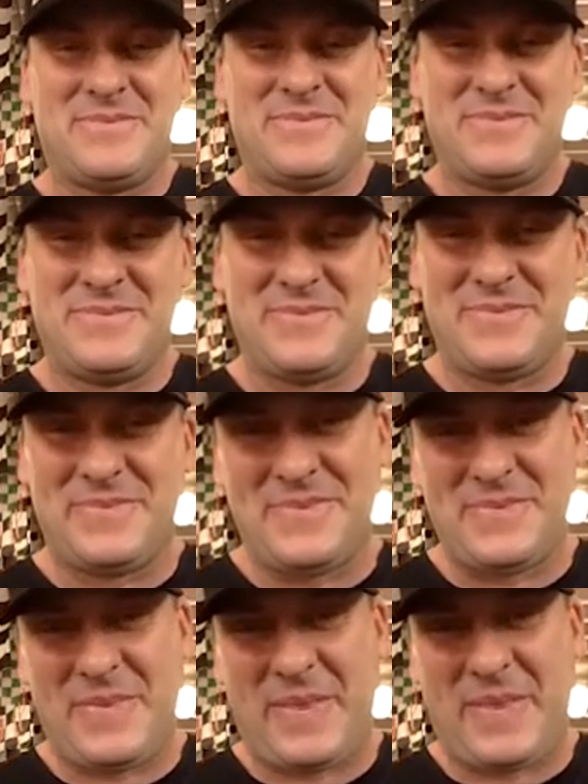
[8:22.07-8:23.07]

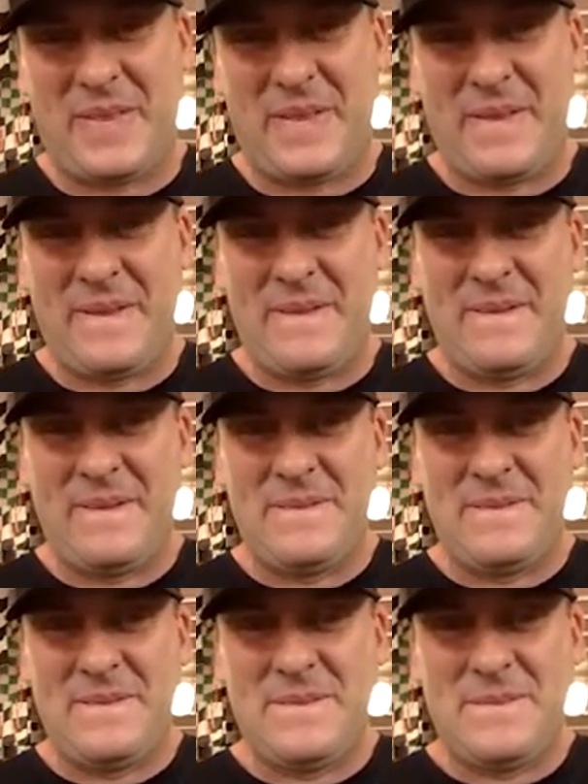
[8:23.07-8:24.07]

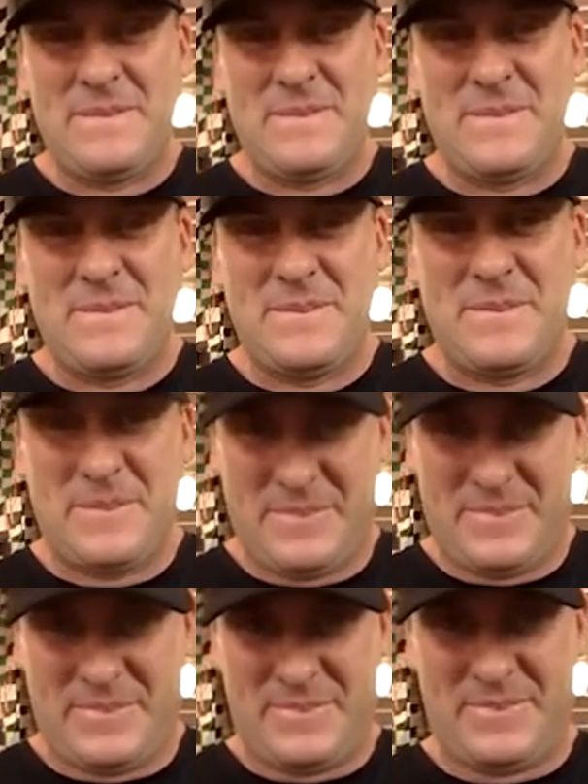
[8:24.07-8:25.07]

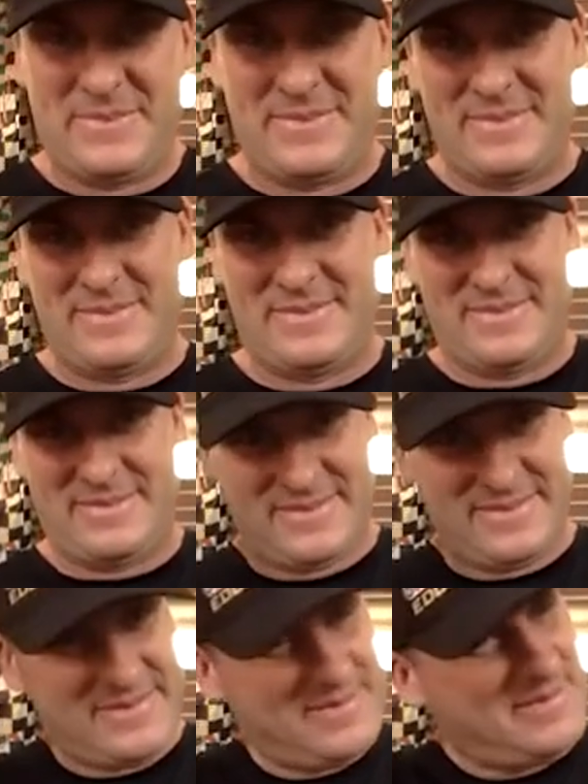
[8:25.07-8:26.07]

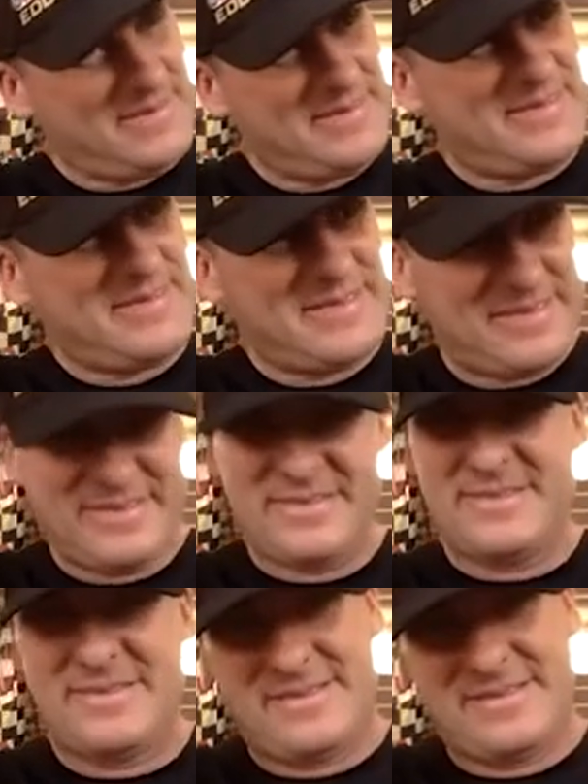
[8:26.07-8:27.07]

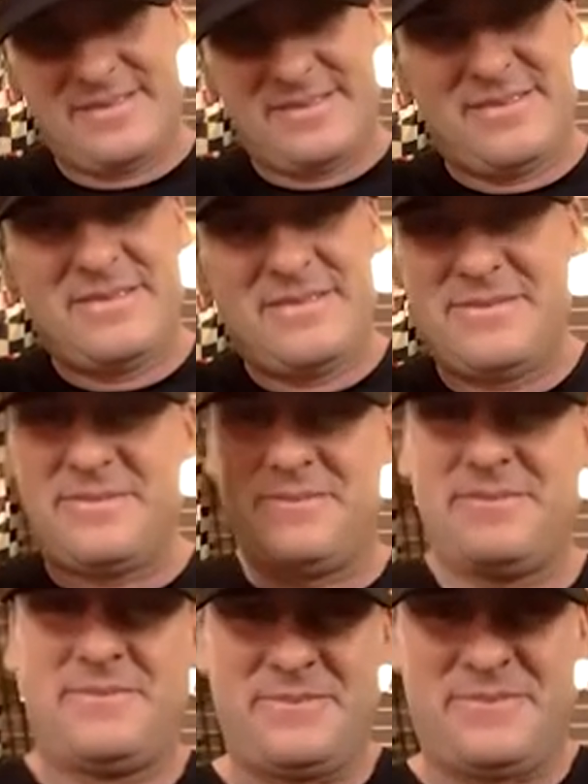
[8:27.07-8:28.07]

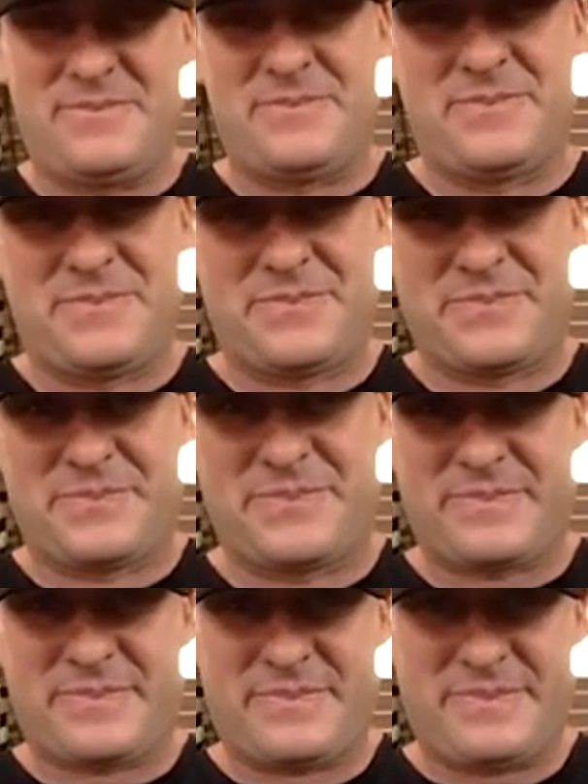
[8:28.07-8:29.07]

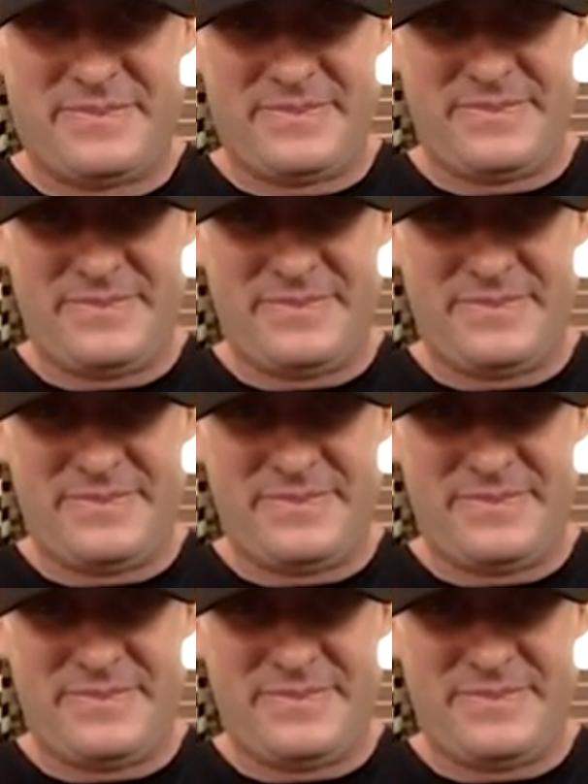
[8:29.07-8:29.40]
(not speaking)